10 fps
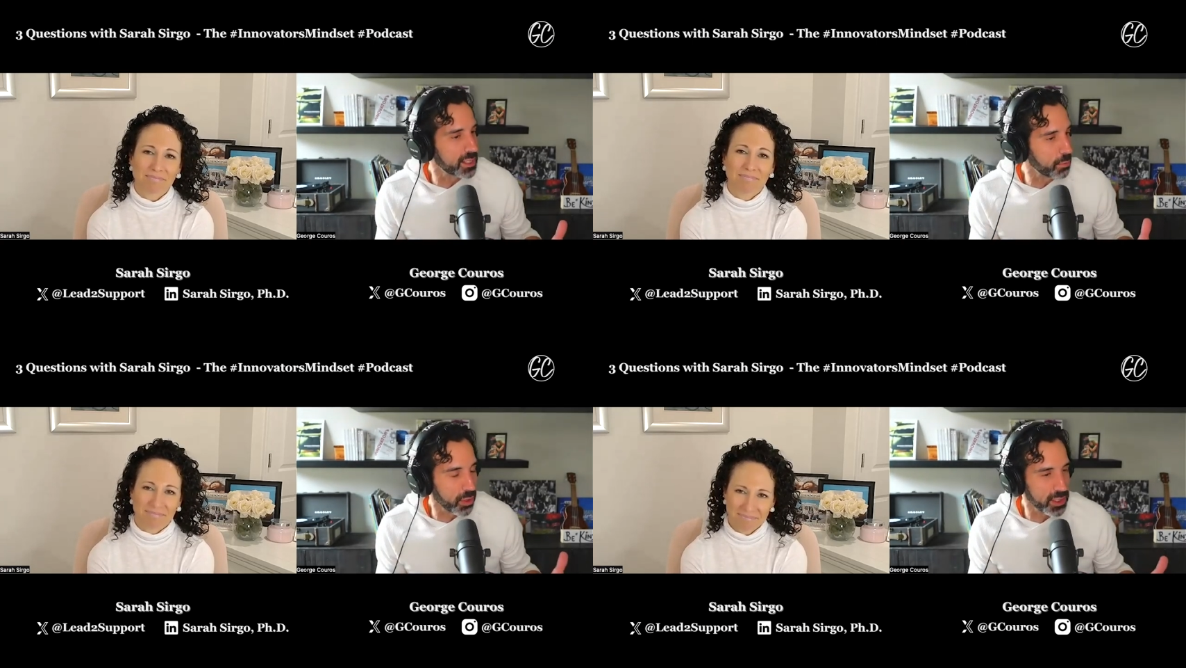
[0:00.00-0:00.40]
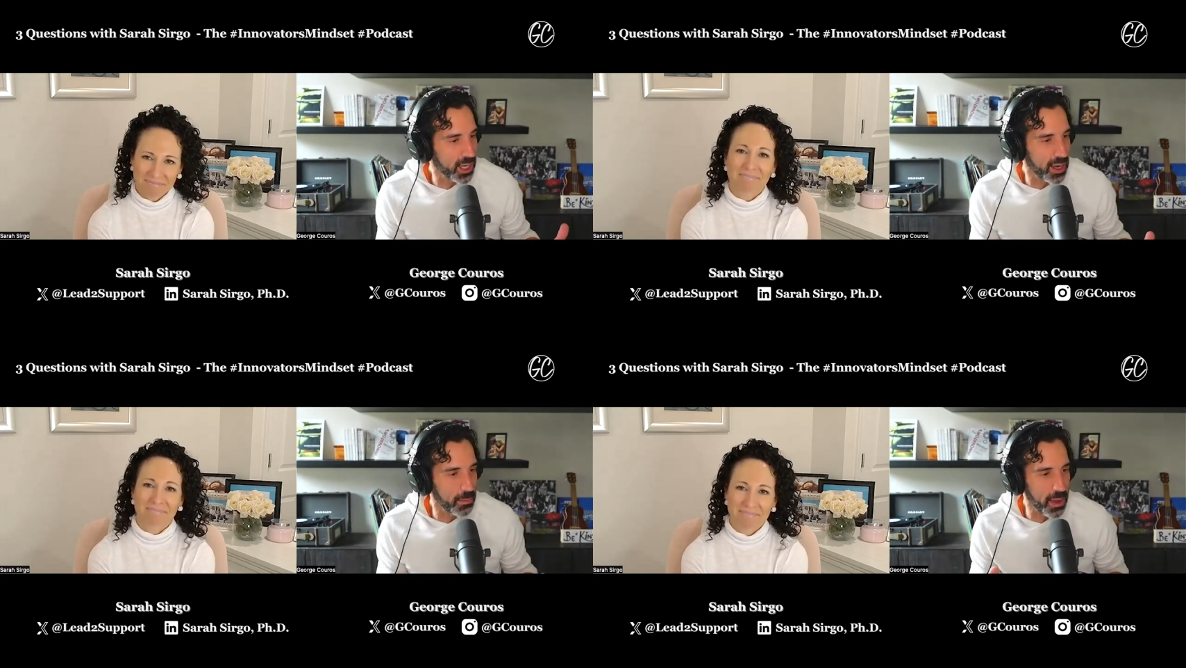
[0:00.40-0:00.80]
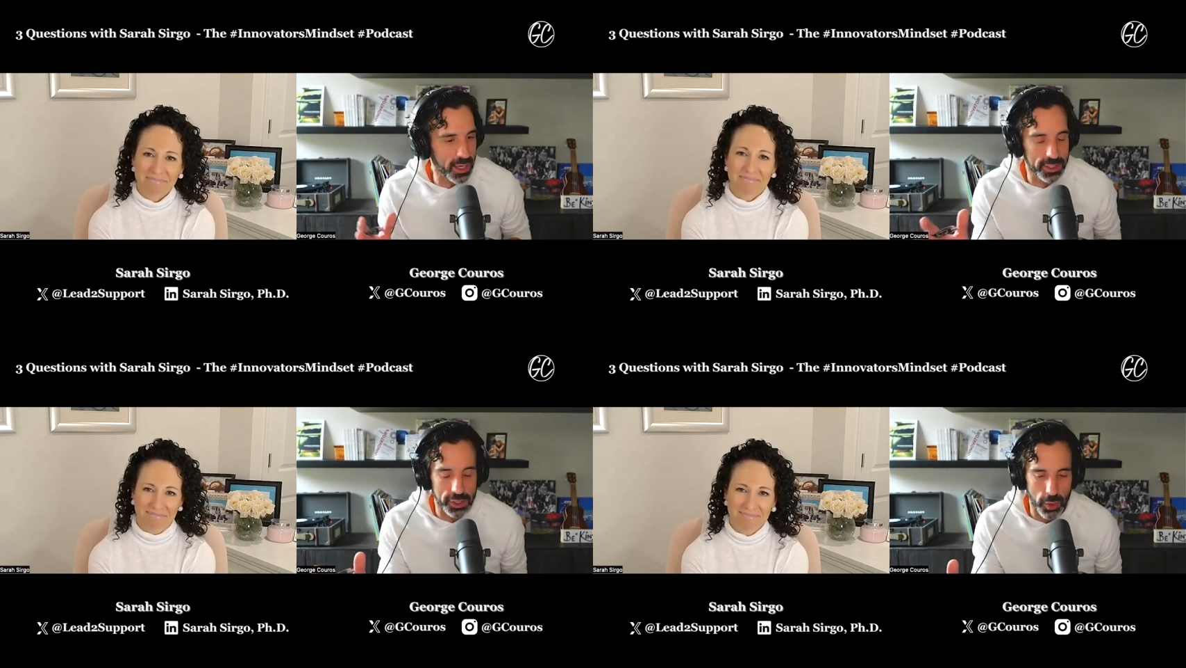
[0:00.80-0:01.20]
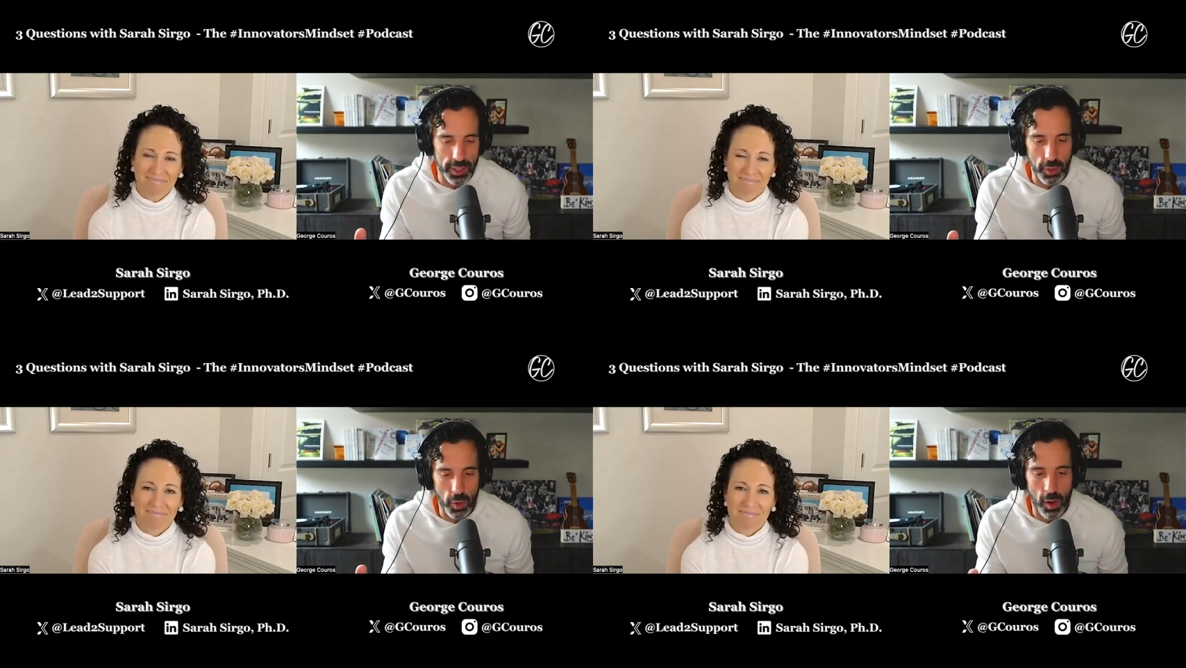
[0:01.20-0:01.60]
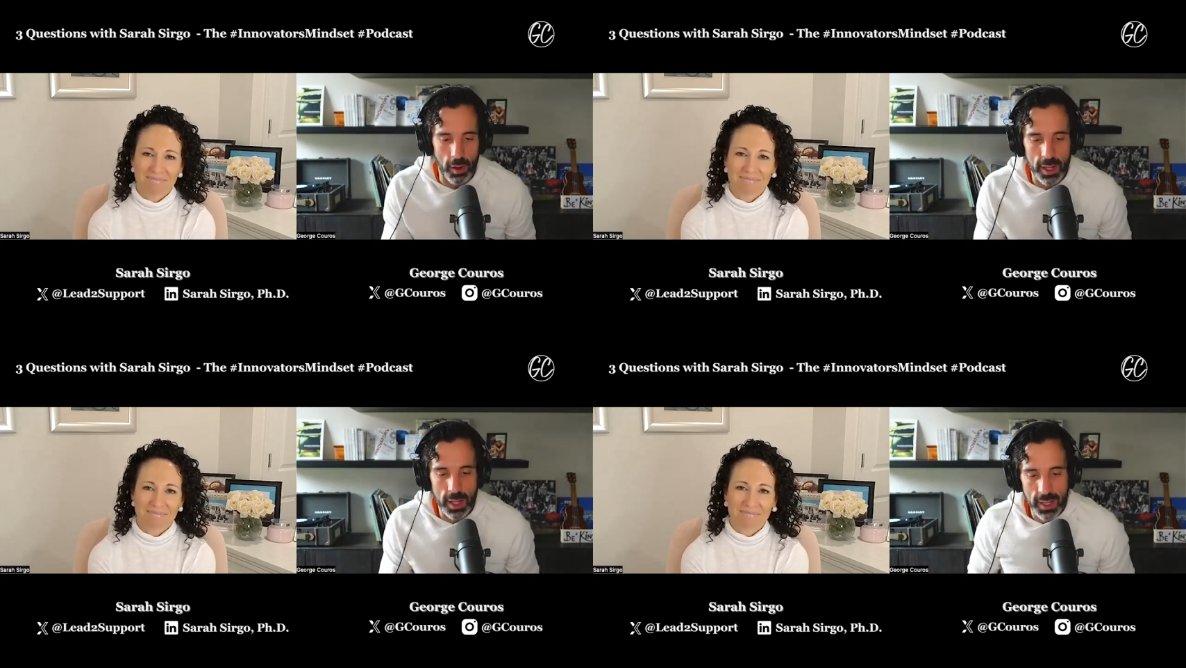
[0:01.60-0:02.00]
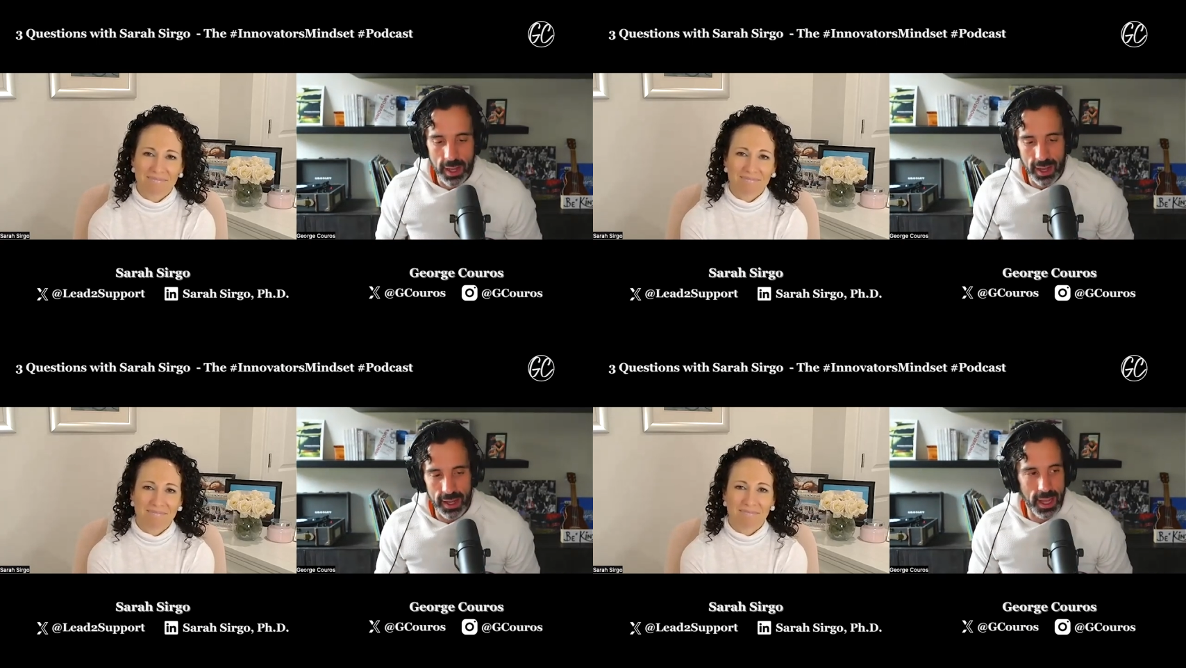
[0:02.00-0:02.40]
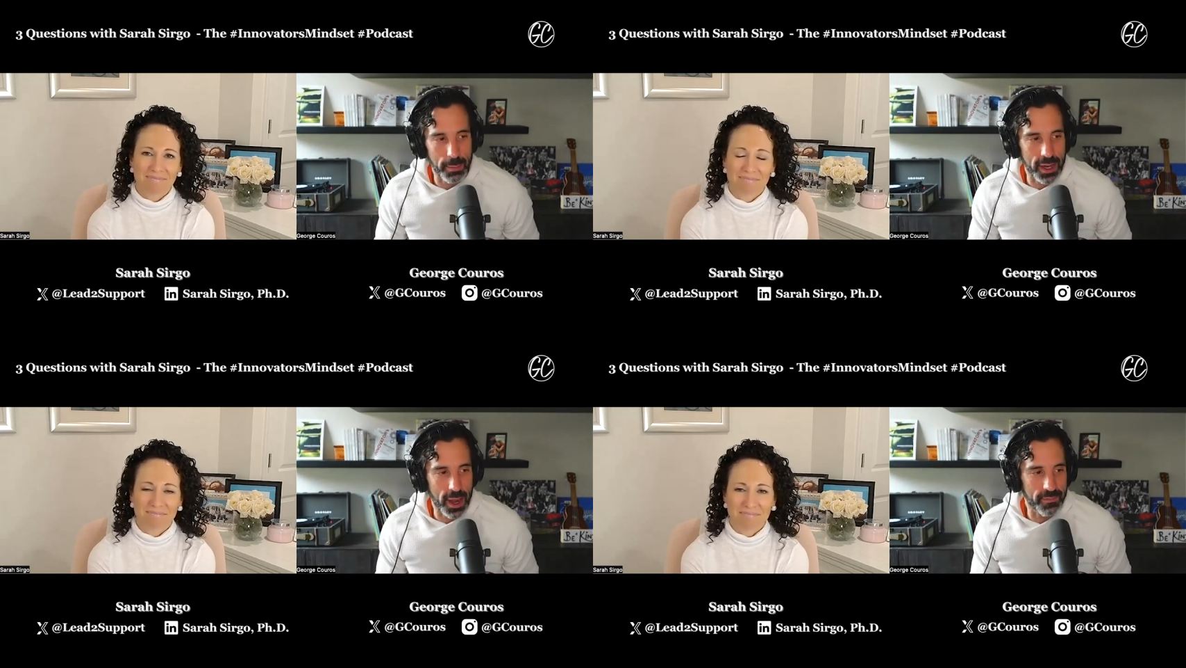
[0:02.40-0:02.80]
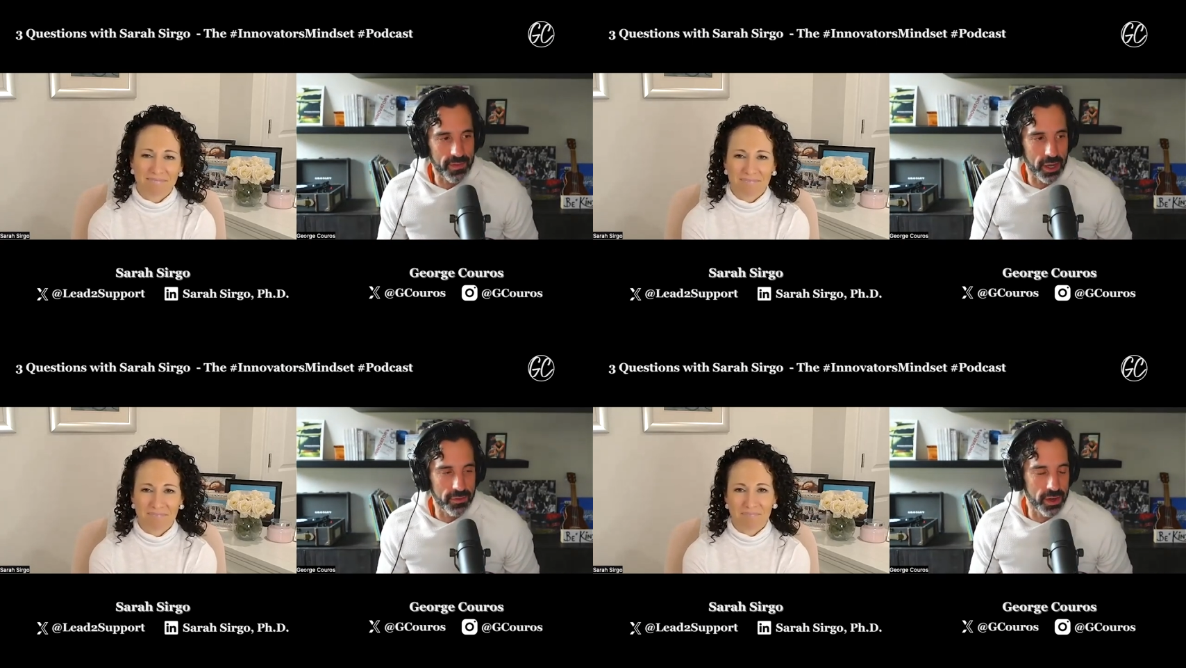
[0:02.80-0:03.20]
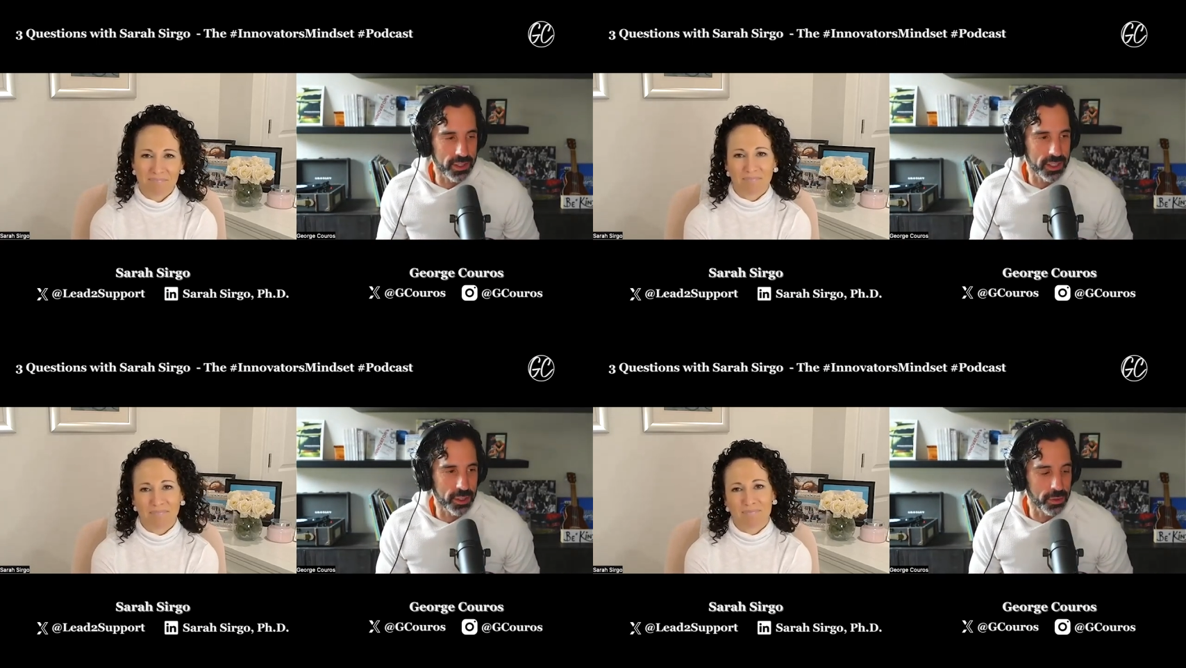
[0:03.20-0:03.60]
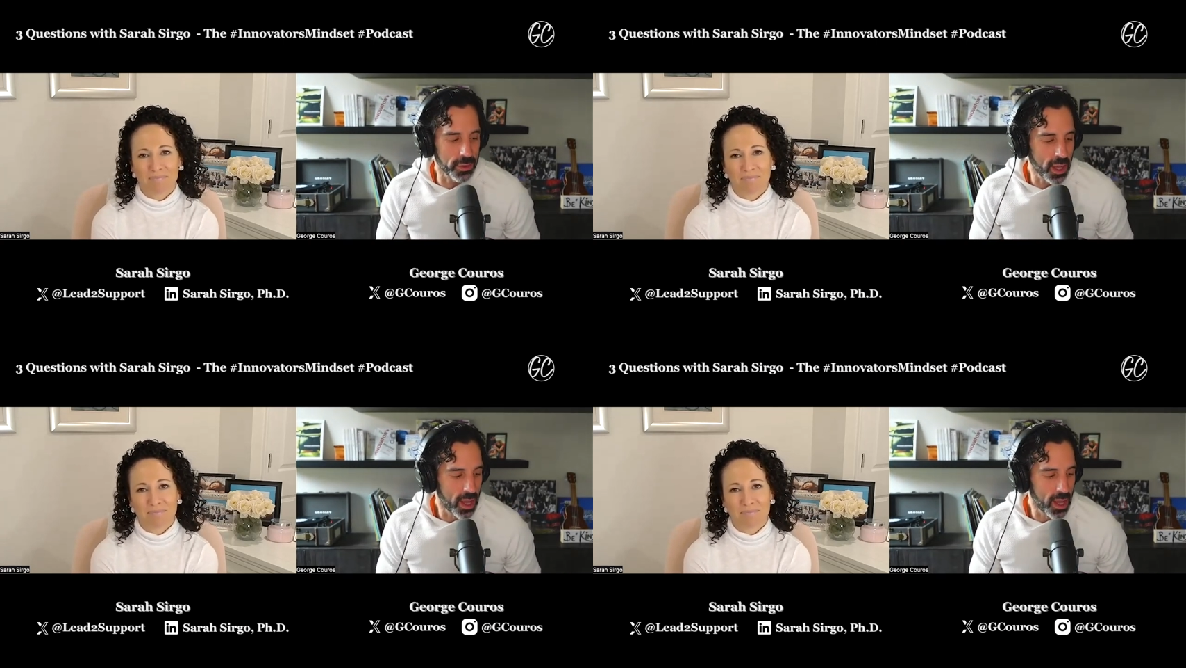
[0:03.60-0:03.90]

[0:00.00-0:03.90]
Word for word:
Speaker 1: I'm really excited. I'm actually joining you all uh, coming up very very soon.